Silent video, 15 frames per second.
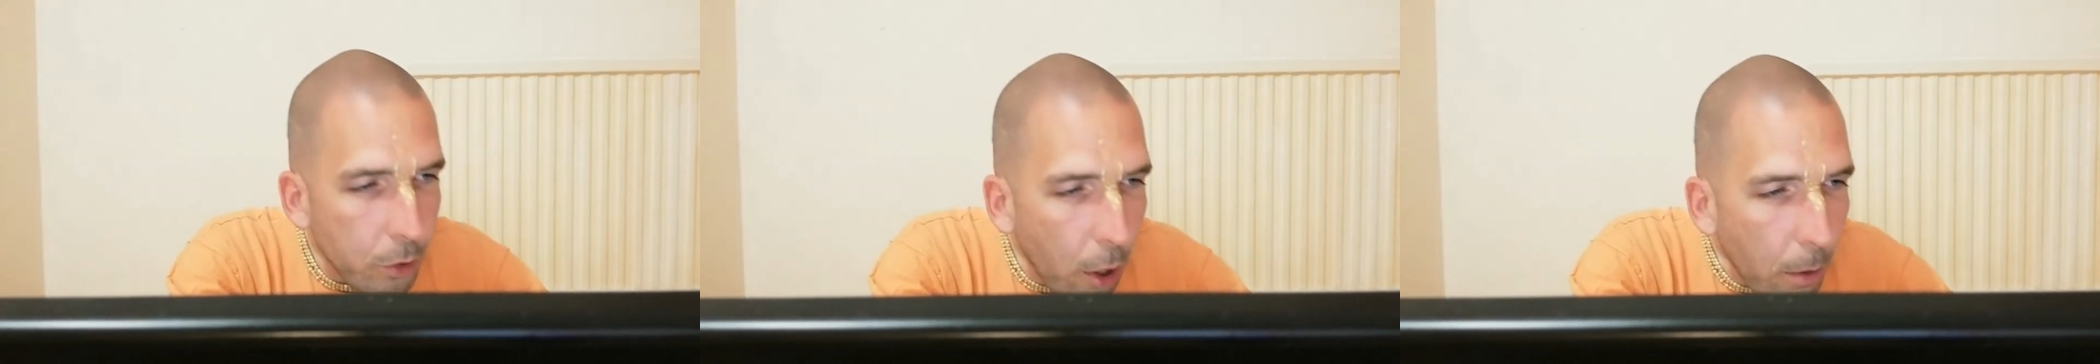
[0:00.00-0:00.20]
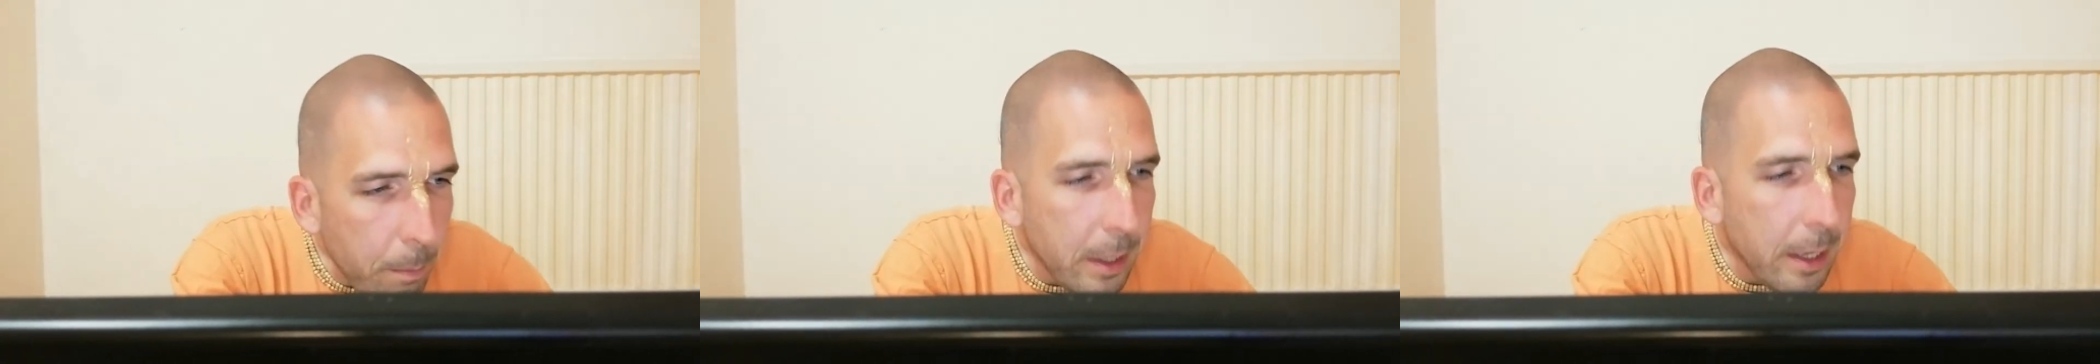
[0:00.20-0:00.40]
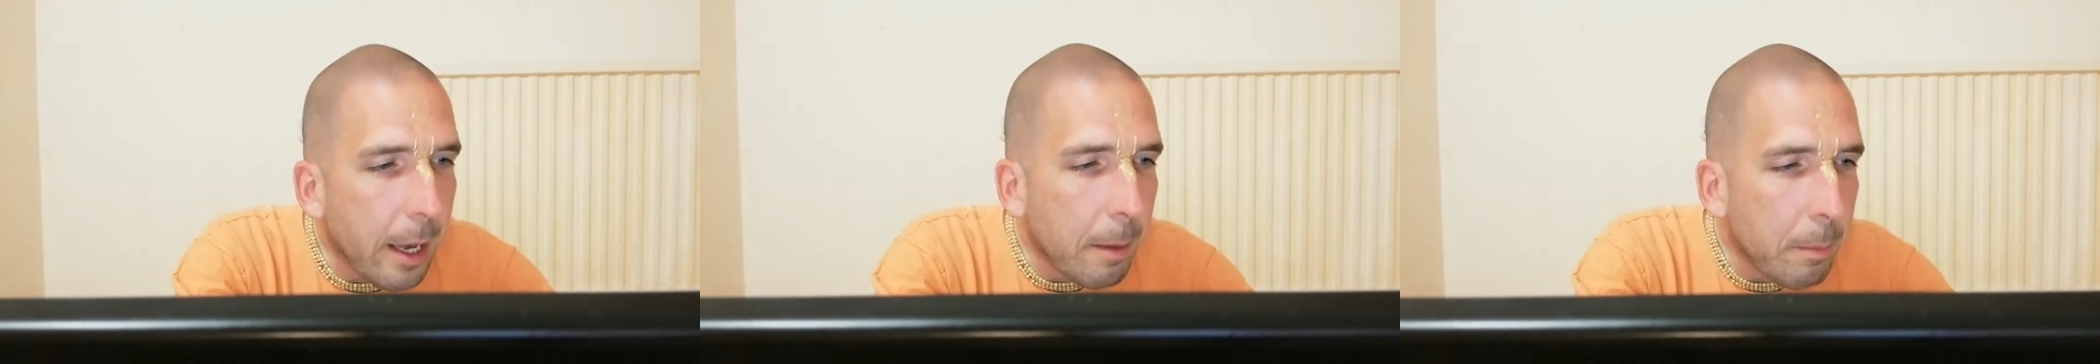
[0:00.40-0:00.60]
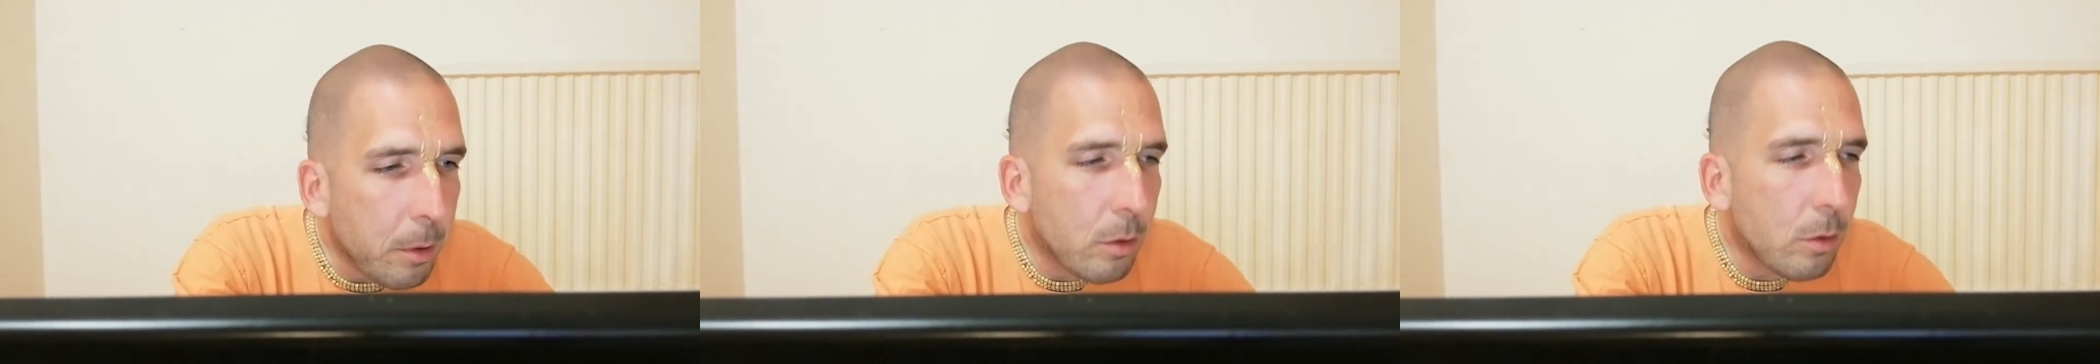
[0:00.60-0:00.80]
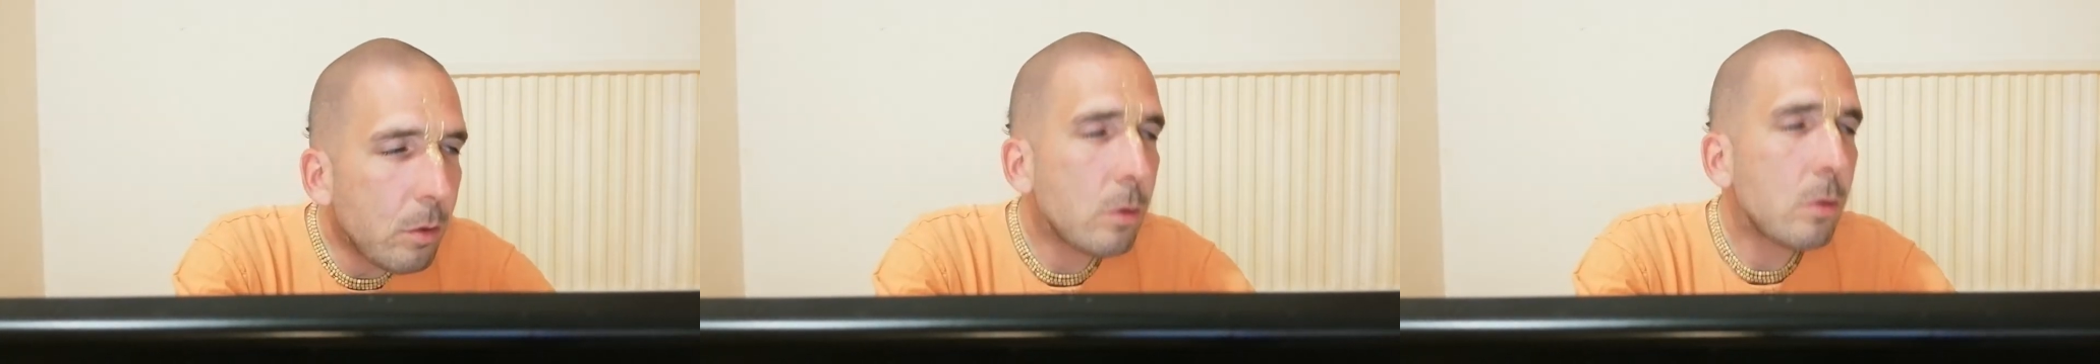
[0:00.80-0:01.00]
not be
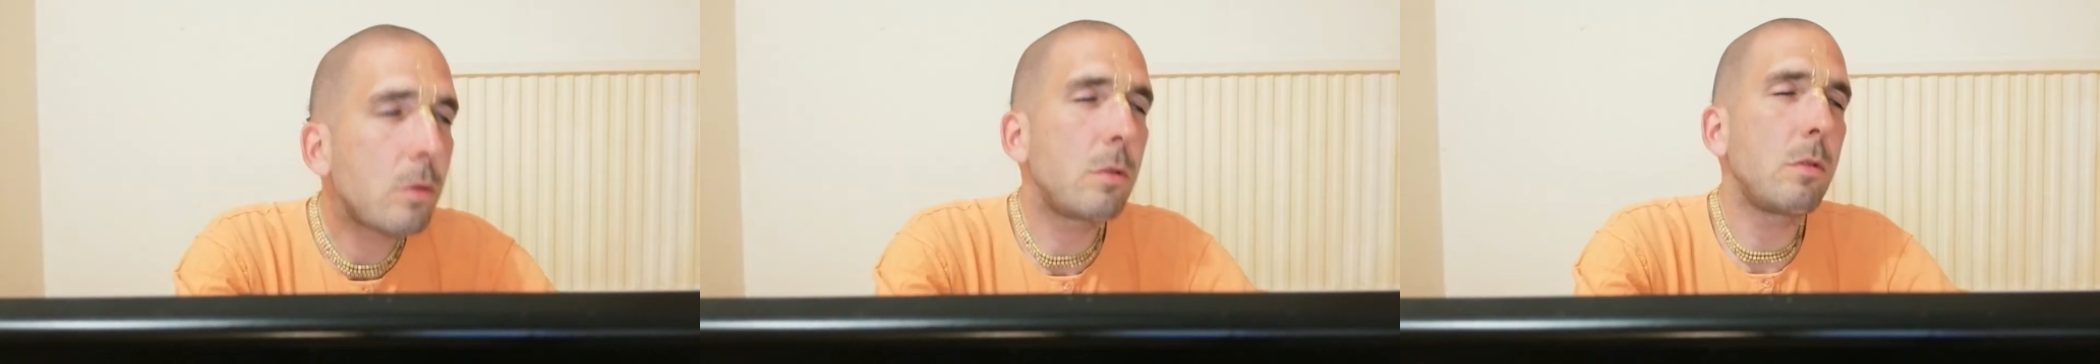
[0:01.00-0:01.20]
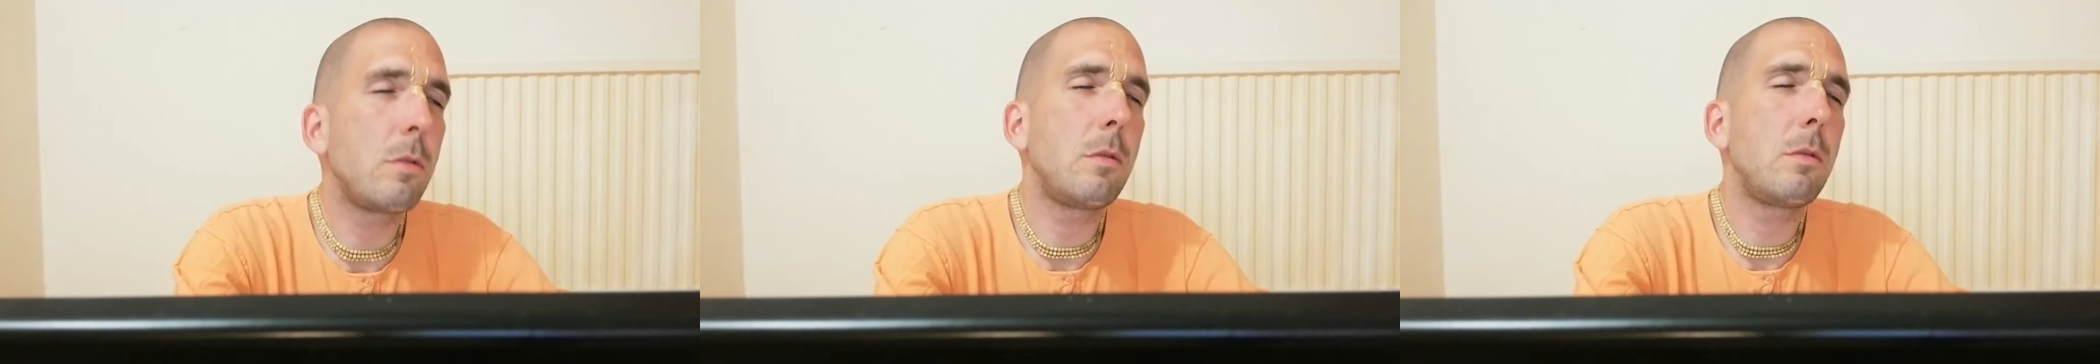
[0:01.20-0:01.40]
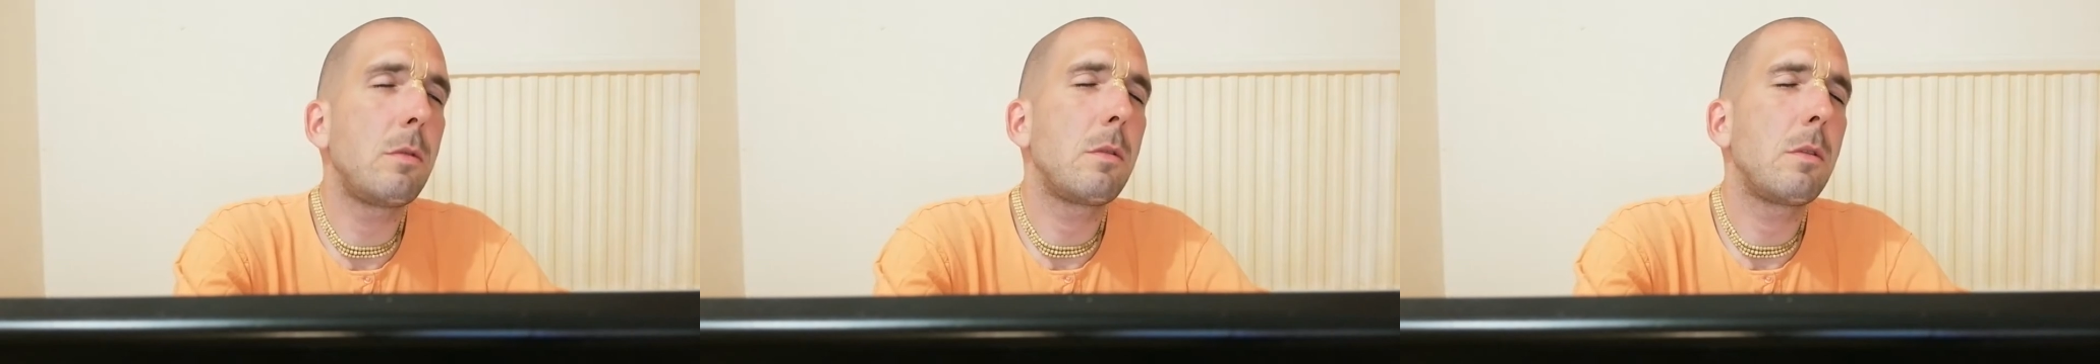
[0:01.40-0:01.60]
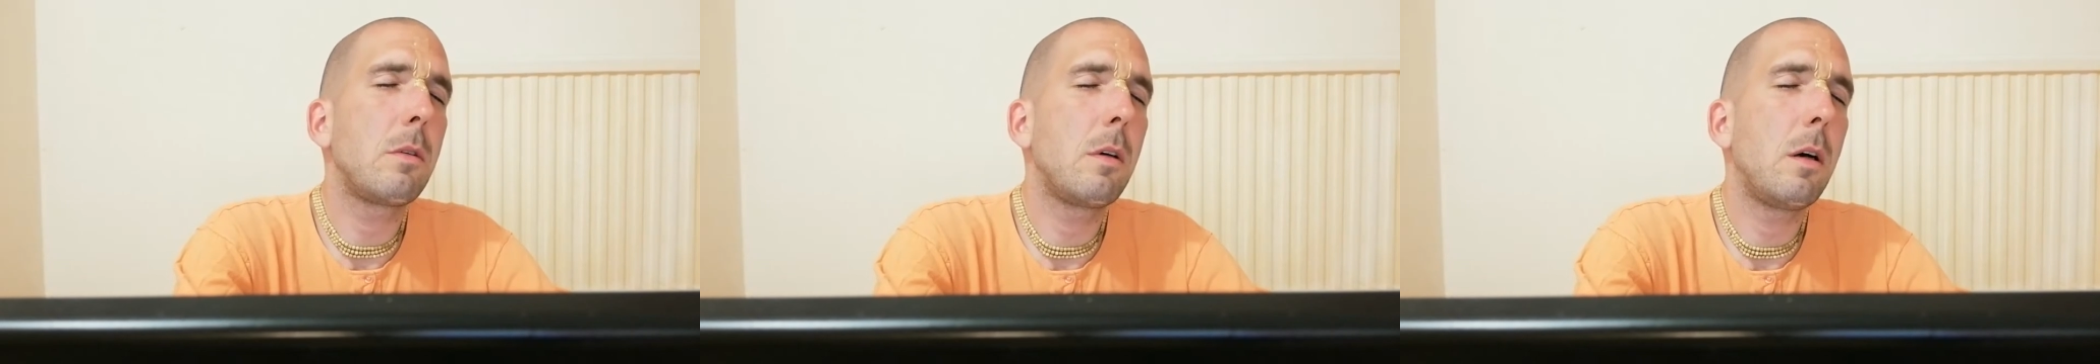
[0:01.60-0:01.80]
able to